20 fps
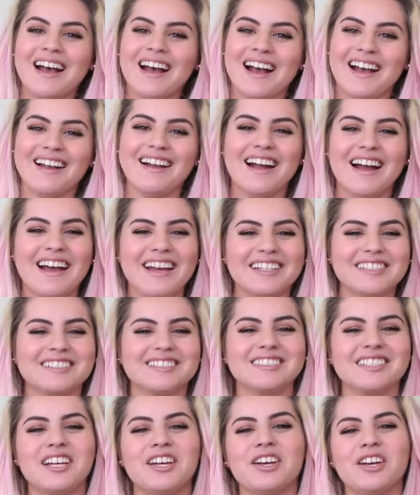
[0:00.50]
Hi
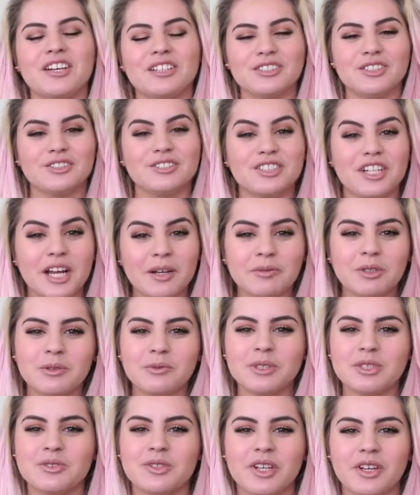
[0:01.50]
guys! So today I'm going to
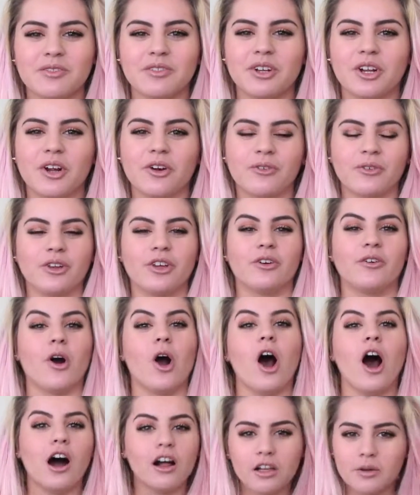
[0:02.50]
be doing a video for you
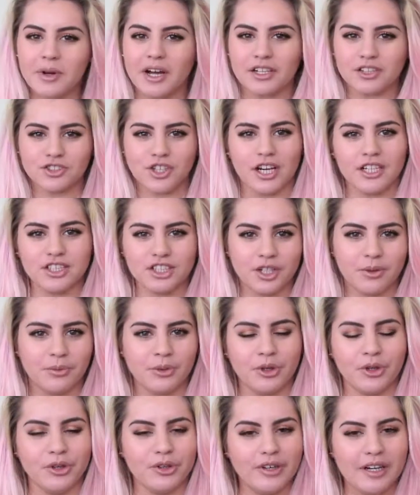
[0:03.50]
all about dry
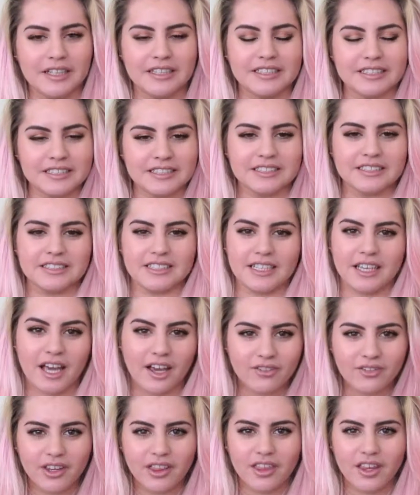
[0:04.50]
shampoo, and this is
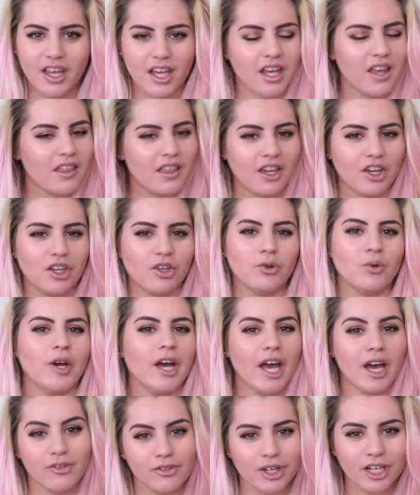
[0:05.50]
everything that
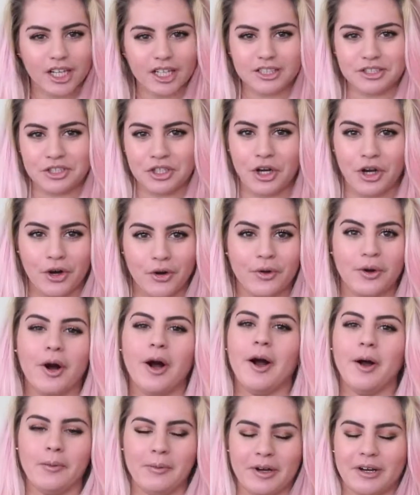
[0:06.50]
you ever need to know
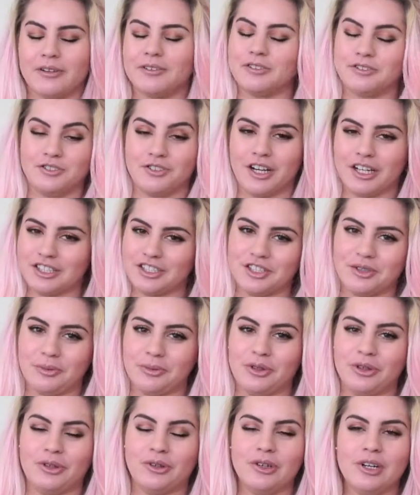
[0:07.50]
about dry
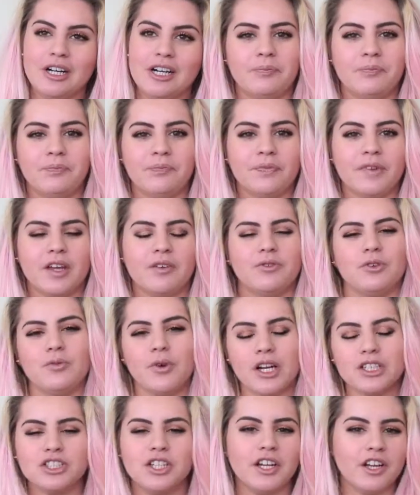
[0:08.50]
shampoo. If you
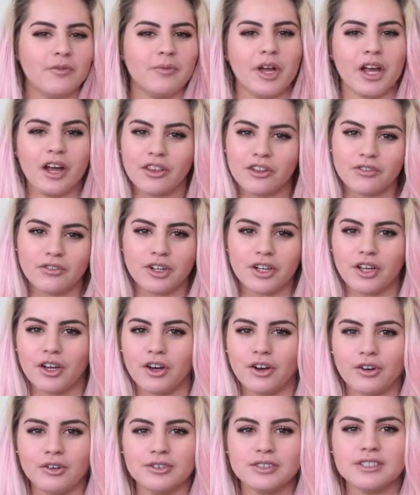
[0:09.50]
watch any of my other
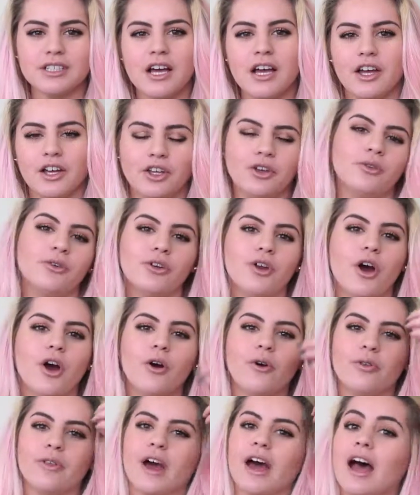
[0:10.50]
videos, you would
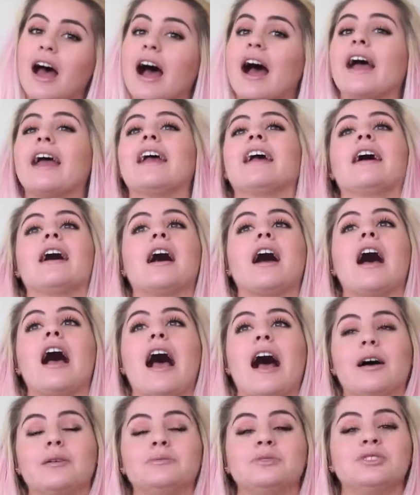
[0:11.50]
know that I
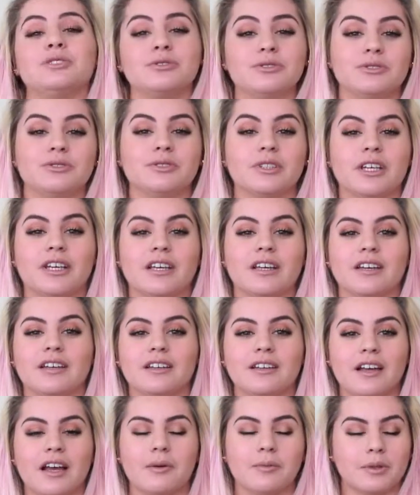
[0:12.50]

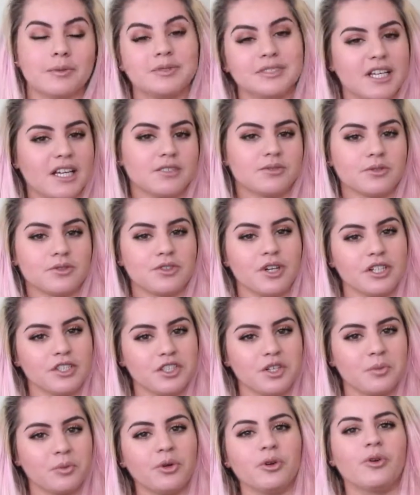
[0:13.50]
absolutely am obsessed with dry
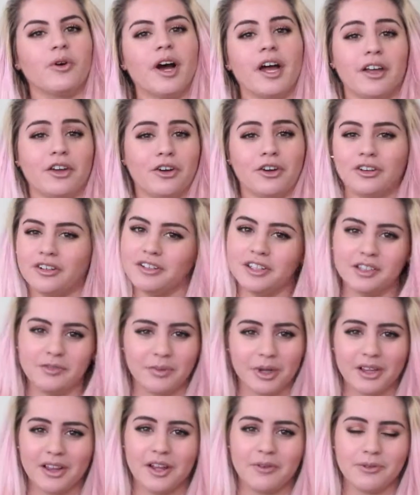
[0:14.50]
shampoo. I couldn't live
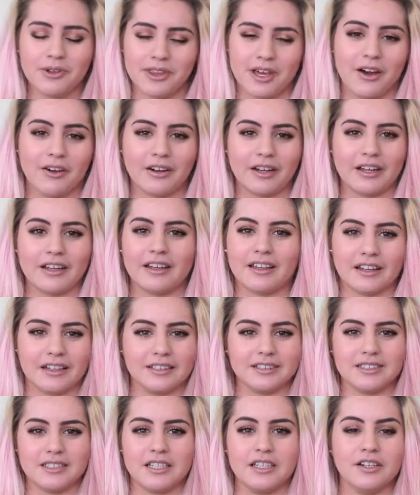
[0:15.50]
my life without it. It
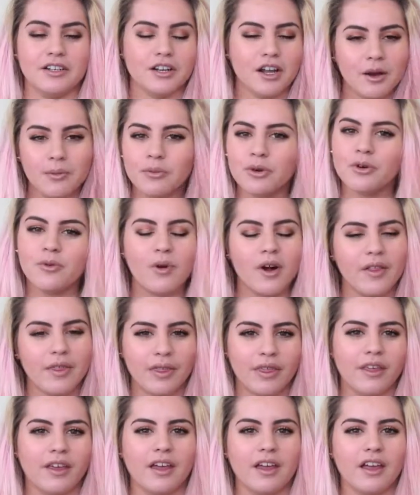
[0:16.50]
is the
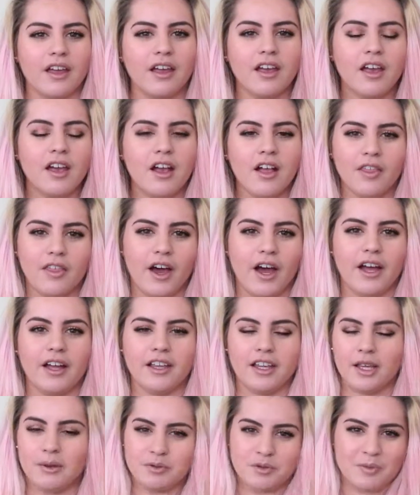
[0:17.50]
#1 thing
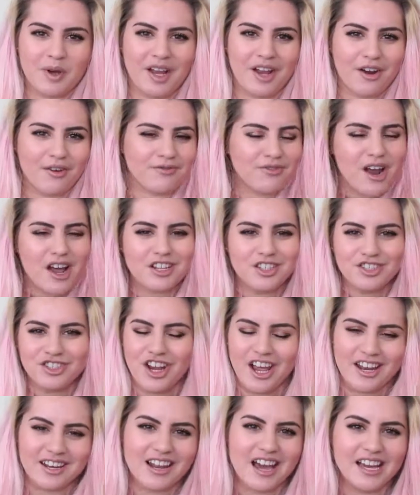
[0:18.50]
that keeps my hair fresh
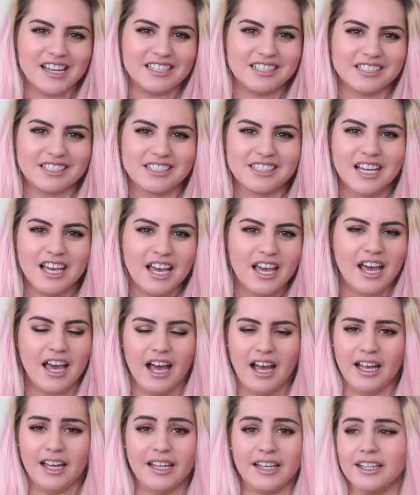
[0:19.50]
and nice,
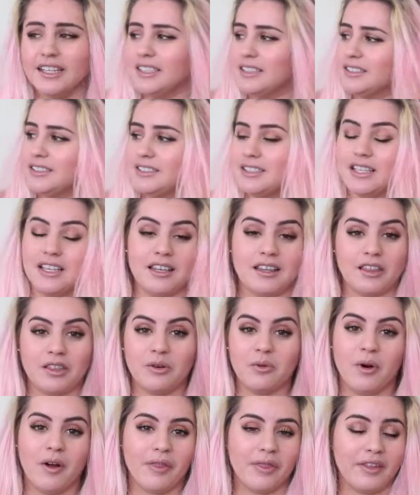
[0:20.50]
and it's like
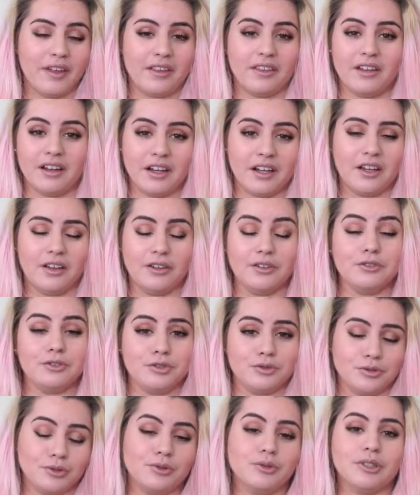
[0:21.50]
the one thing that I
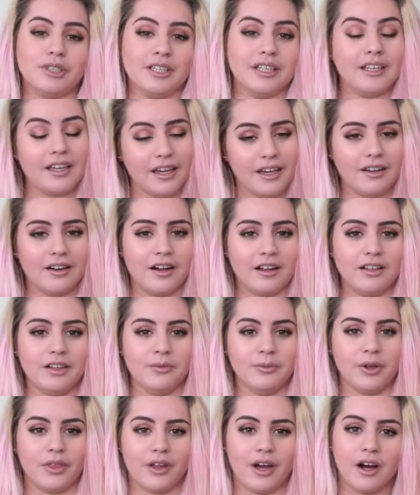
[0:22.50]
truly cannot
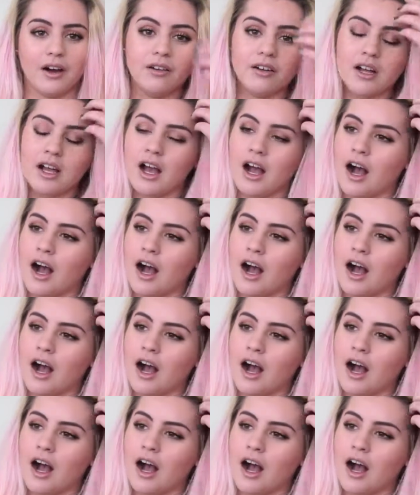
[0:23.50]
live without.